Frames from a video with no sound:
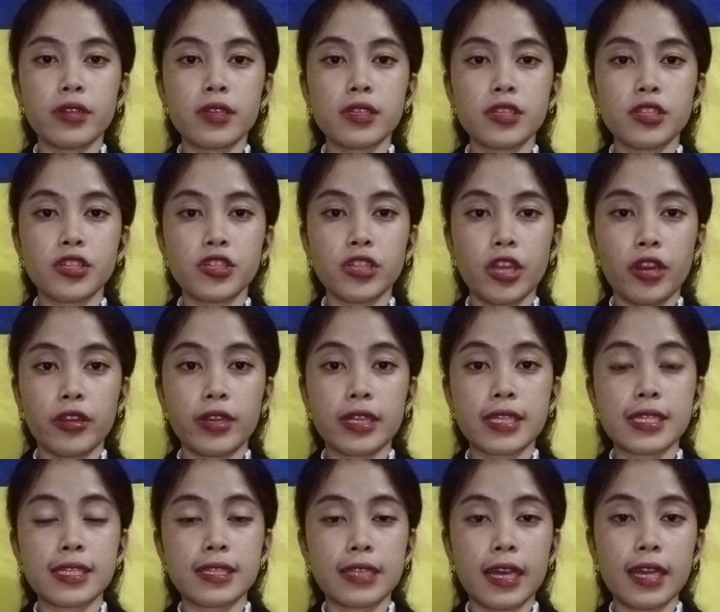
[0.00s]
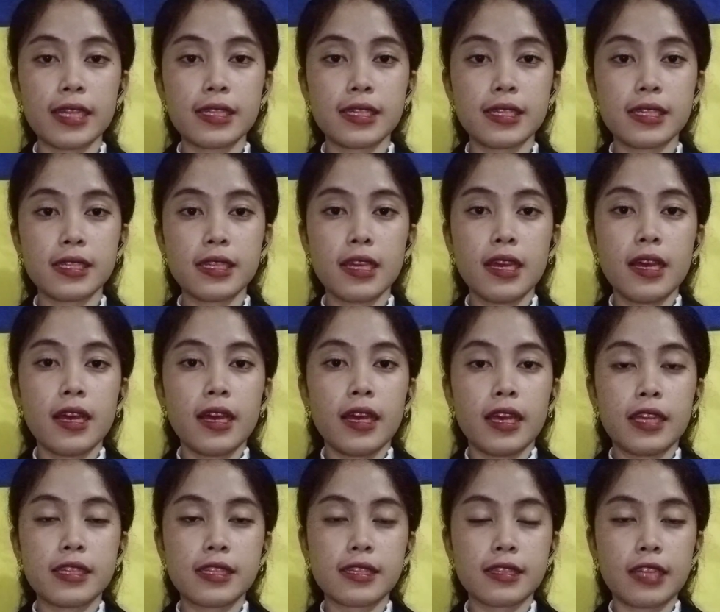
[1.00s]
sharing sites,
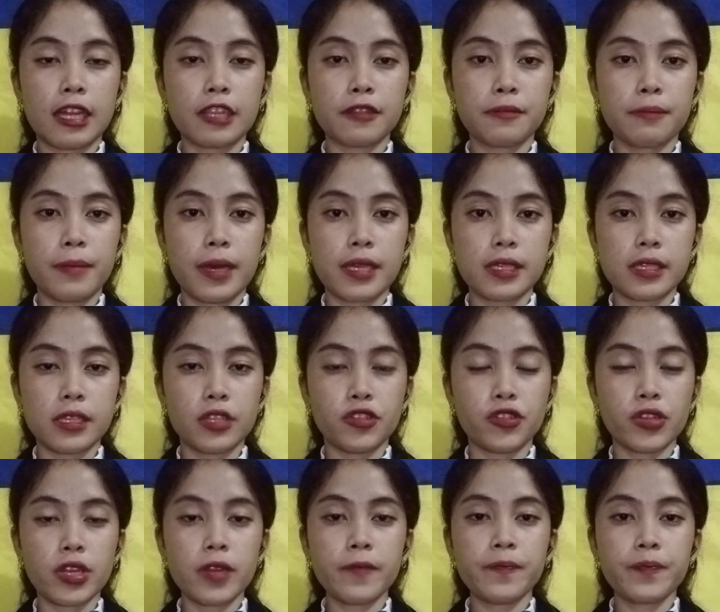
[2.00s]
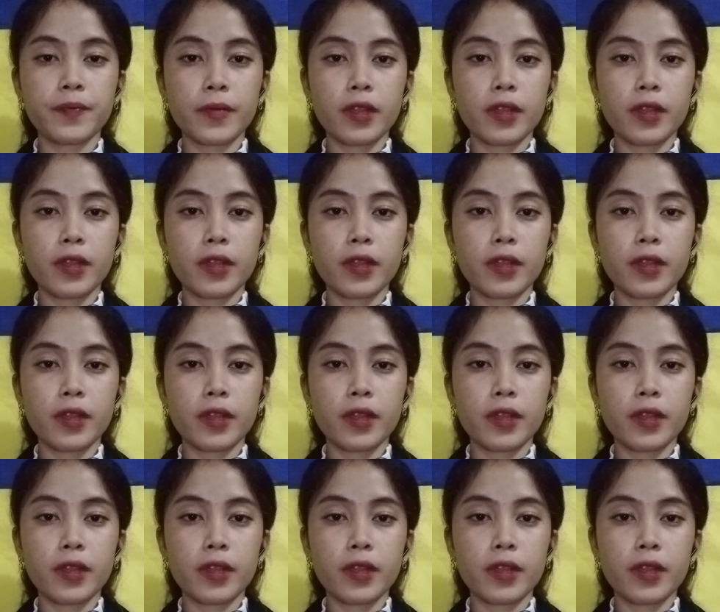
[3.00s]
instant messaging,